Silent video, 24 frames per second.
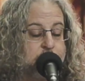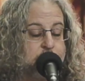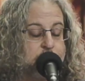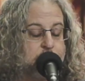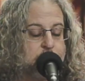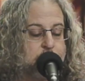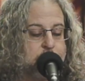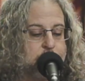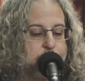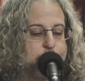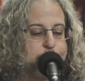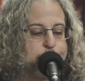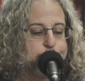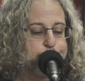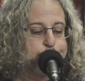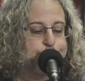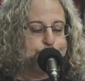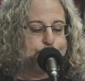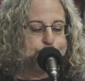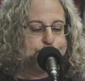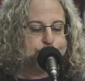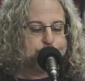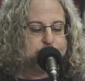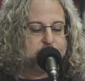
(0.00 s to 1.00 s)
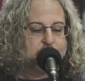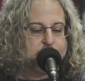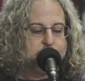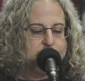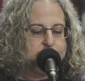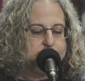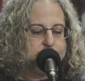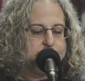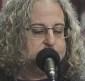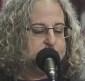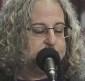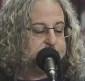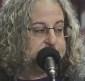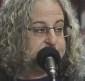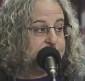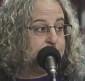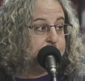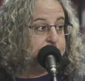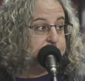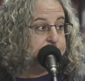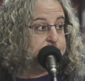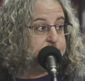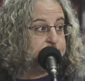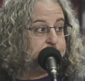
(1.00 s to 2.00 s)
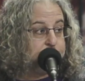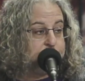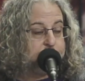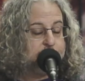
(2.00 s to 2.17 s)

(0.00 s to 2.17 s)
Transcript: and they sound good